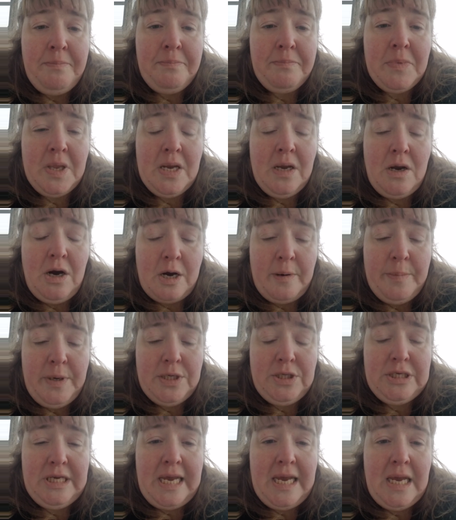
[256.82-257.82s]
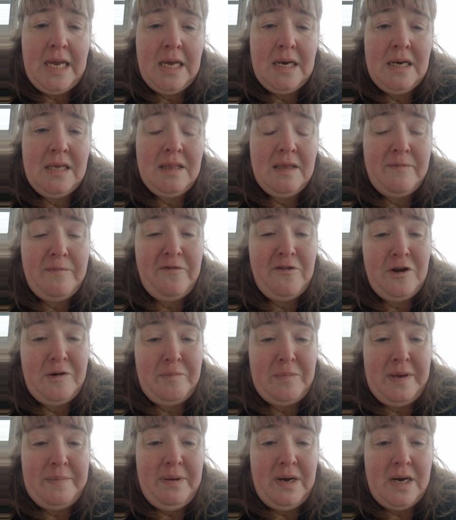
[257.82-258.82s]
garbage can at the foot of
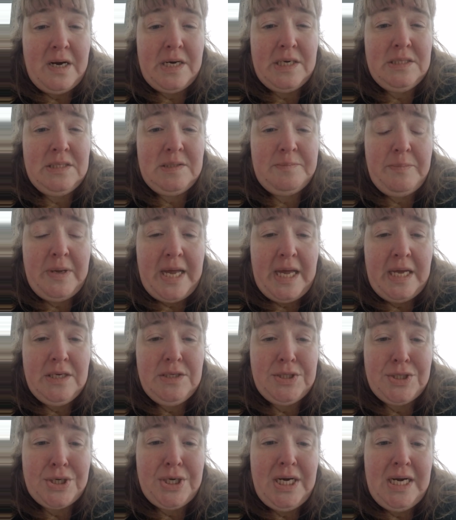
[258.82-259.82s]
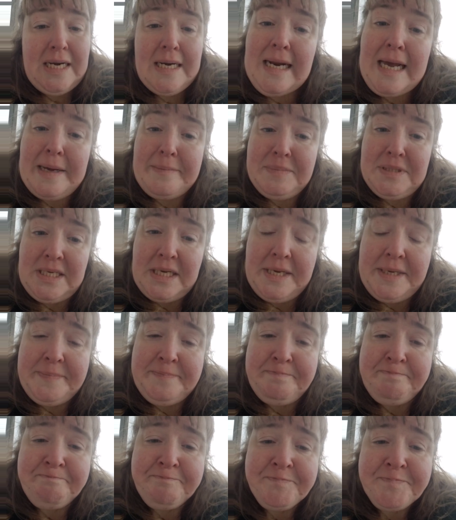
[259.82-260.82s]
my parents' bed during a nap
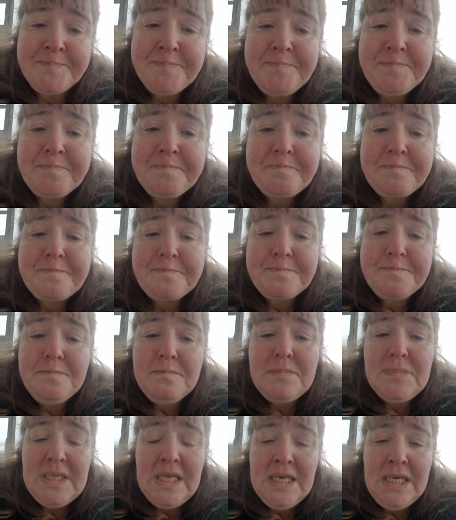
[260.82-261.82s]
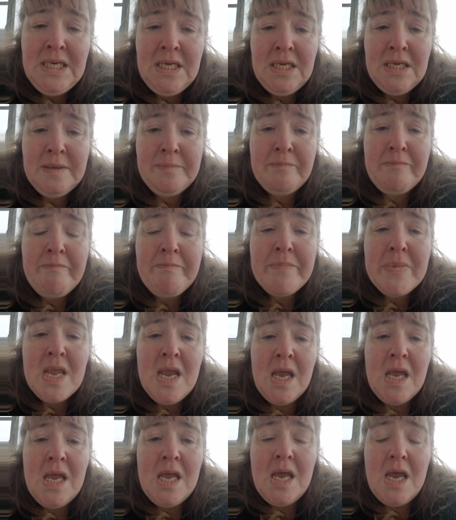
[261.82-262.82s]
time.
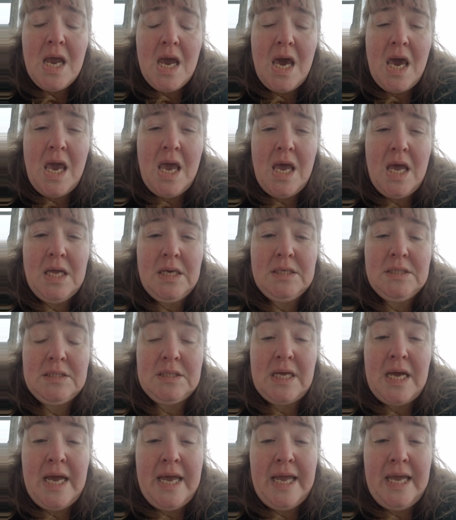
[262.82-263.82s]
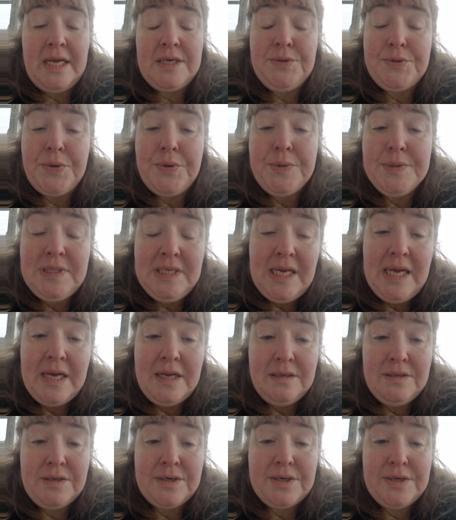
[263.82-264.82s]
And I had told the
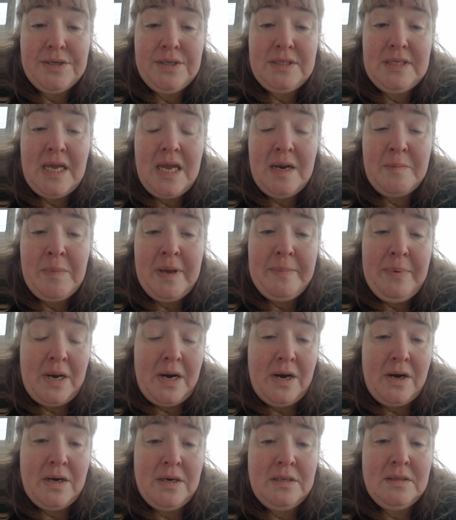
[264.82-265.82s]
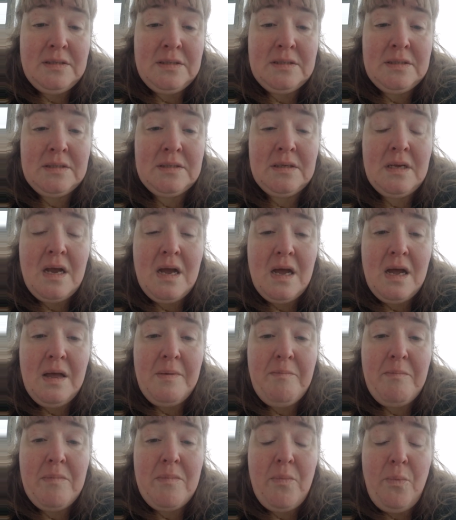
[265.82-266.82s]
elders and my parents
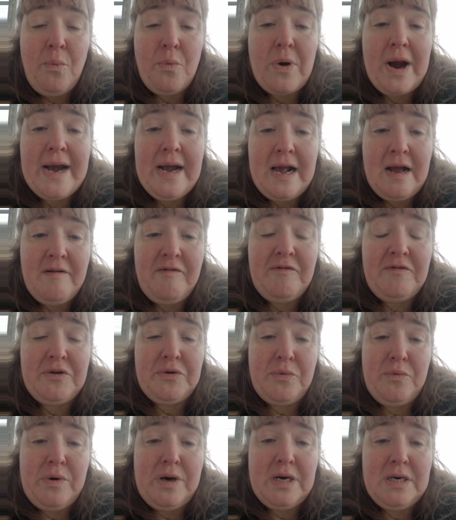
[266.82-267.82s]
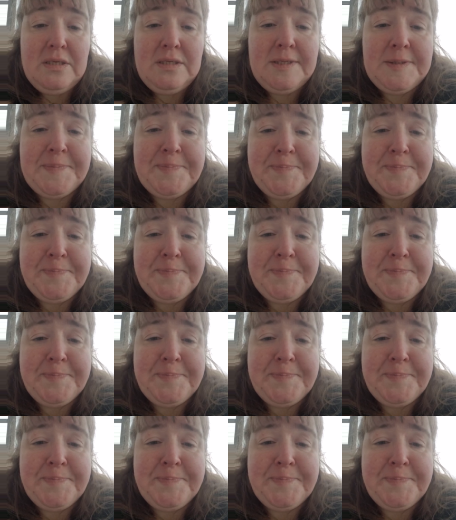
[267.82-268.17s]
right afterwards